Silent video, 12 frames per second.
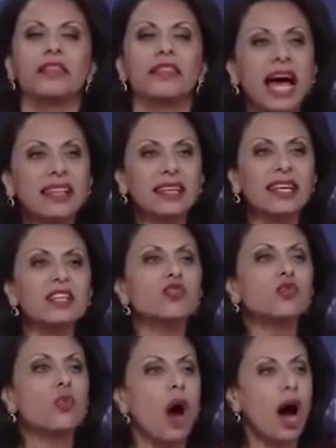That
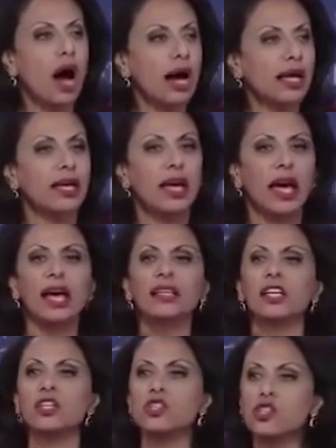is why it
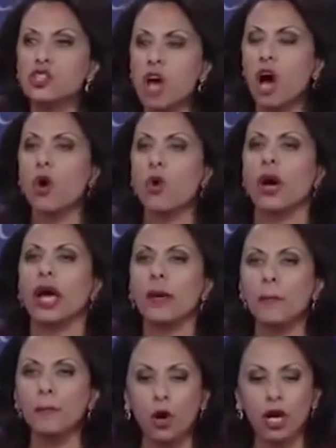is so
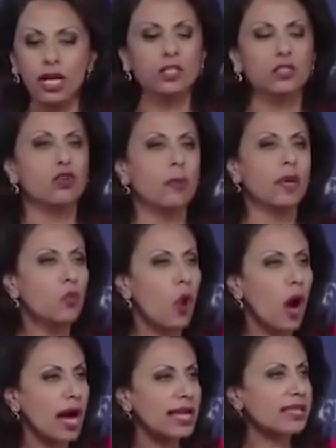important to be
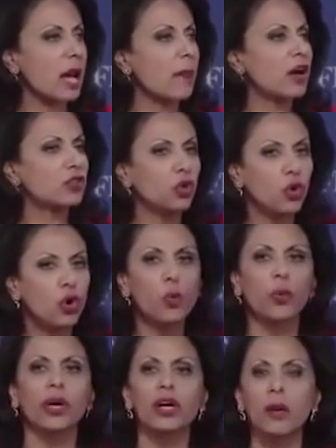wise about who
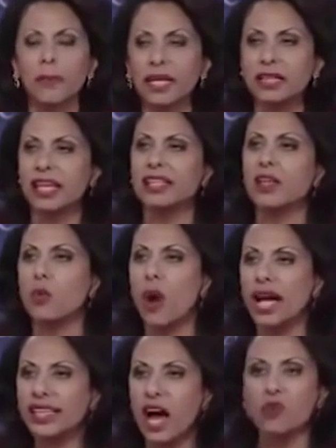we're going to put in the
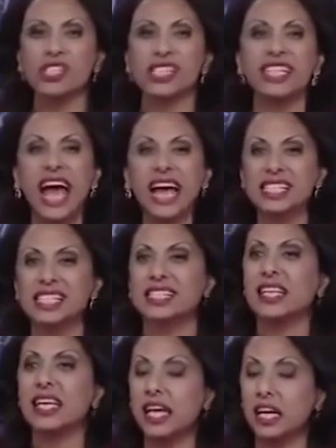White House next
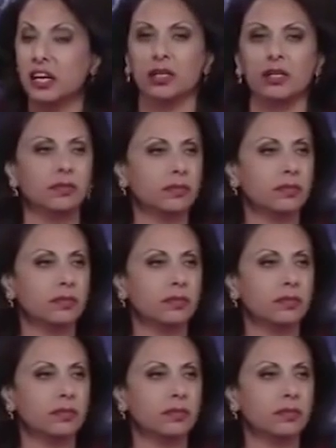year.